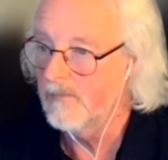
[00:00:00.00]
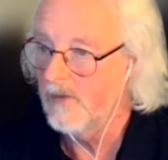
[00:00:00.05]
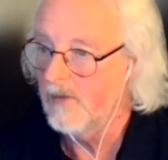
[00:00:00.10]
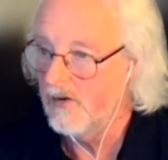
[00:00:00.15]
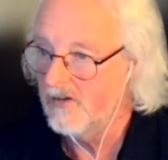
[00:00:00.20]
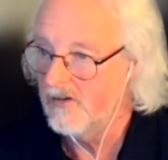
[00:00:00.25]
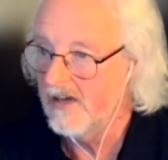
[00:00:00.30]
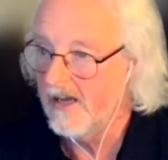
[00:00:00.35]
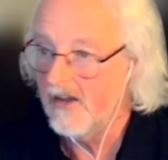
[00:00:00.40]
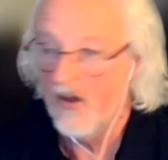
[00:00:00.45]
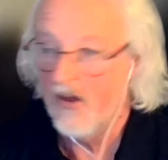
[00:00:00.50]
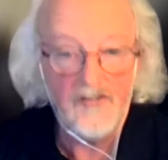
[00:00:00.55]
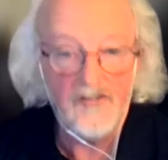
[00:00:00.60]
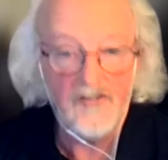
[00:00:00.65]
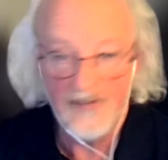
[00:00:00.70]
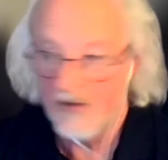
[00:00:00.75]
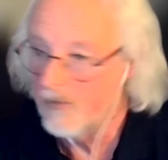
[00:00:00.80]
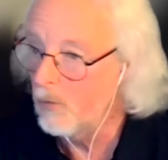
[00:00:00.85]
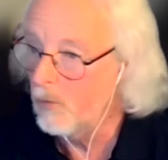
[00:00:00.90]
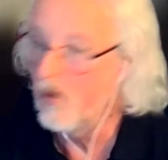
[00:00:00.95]
Okay,
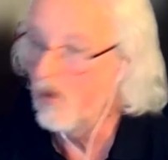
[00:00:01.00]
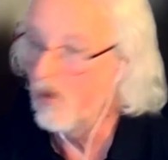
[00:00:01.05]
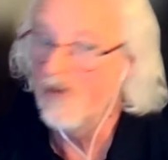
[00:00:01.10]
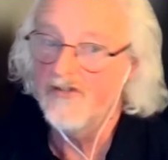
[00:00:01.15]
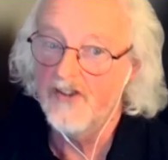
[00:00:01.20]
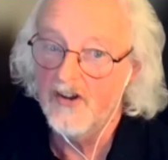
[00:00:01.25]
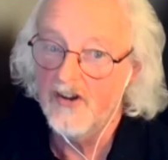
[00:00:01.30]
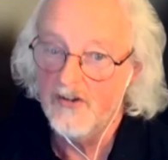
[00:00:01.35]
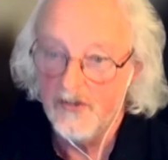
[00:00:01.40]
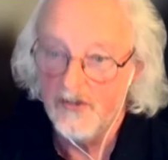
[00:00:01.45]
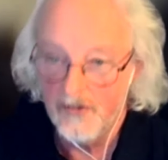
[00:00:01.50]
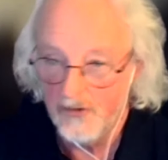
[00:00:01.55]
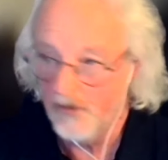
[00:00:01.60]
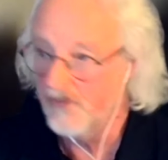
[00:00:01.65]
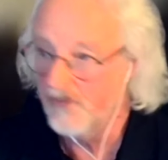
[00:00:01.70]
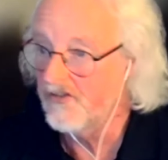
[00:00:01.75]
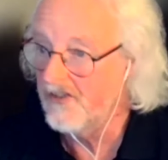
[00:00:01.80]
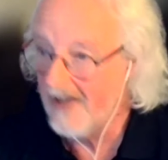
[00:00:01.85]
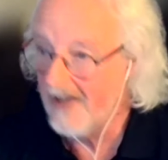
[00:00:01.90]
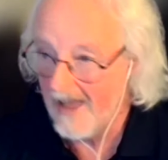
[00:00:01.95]
so the water
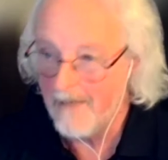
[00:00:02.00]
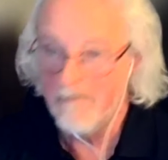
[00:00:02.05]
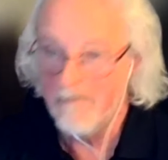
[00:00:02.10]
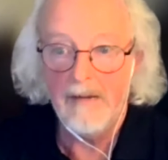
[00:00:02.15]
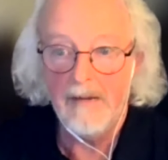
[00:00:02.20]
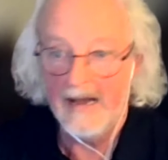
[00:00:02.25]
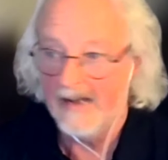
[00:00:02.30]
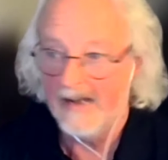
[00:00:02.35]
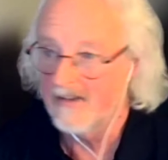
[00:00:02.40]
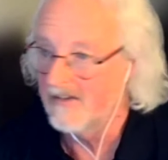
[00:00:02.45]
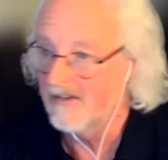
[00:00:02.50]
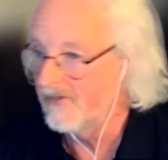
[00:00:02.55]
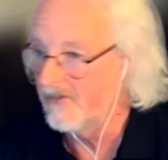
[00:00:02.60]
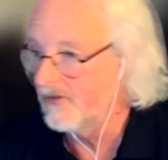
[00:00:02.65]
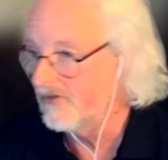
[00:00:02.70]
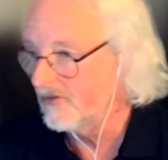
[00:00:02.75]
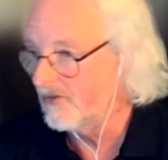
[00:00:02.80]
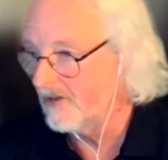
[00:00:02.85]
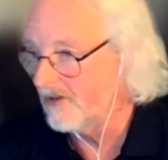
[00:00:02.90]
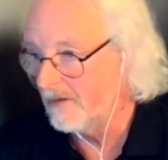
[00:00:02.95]
doesn't impact the
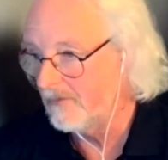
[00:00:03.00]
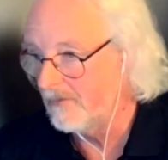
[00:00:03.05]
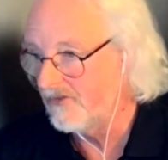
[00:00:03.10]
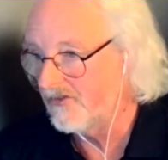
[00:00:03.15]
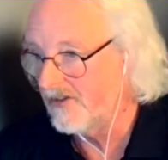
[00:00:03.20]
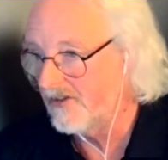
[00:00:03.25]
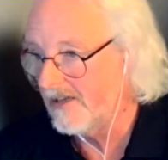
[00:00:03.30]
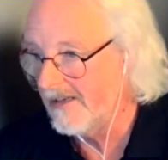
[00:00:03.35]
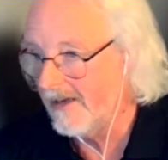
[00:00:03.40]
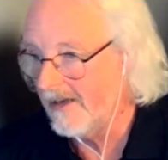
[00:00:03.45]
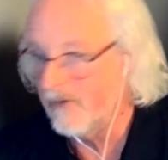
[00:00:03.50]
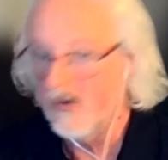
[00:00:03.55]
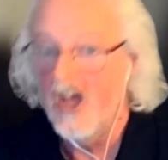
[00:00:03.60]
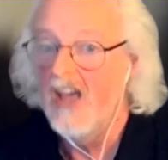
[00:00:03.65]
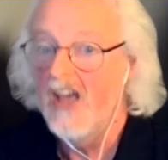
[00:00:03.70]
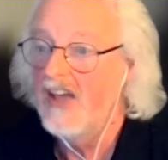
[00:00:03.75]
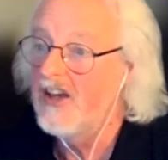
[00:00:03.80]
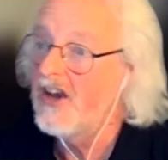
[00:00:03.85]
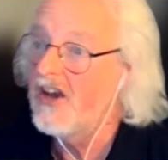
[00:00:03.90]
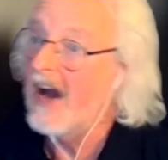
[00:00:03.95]
photogrammetry. Now,
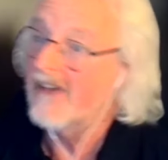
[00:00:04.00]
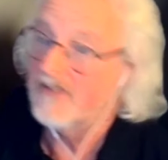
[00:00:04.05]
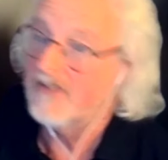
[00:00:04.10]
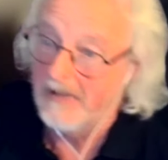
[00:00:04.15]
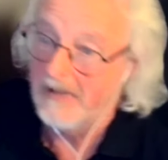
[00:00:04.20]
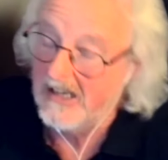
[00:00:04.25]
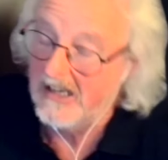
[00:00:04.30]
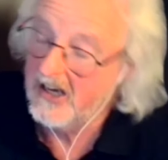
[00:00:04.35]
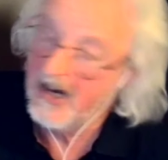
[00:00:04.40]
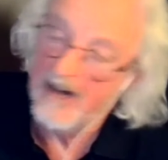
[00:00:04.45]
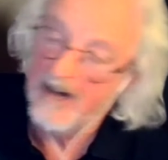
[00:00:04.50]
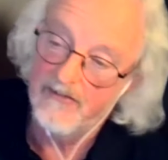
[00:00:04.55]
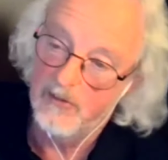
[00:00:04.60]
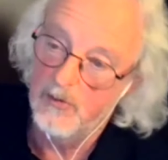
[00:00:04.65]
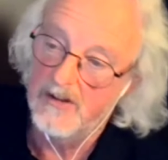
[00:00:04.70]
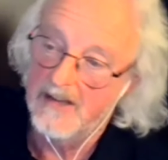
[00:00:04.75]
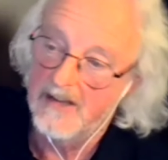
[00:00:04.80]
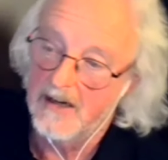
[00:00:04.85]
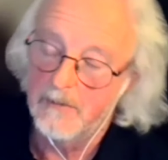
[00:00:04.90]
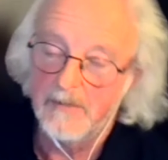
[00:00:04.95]
you have to be careful
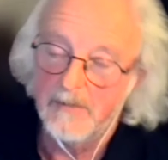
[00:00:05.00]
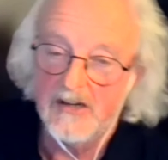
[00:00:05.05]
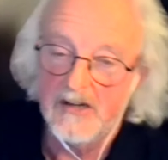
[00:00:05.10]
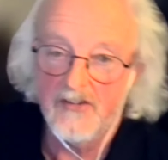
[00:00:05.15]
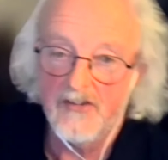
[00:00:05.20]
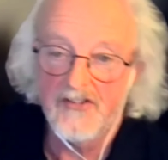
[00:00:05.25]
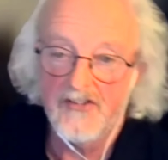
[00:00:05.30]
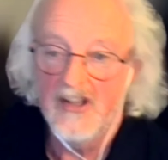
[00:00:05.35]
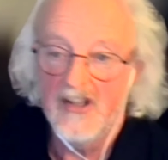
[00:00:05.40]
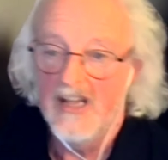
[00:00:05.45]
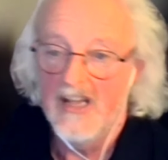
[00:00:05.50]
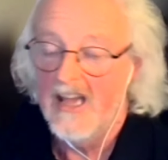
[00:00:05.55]
with that, because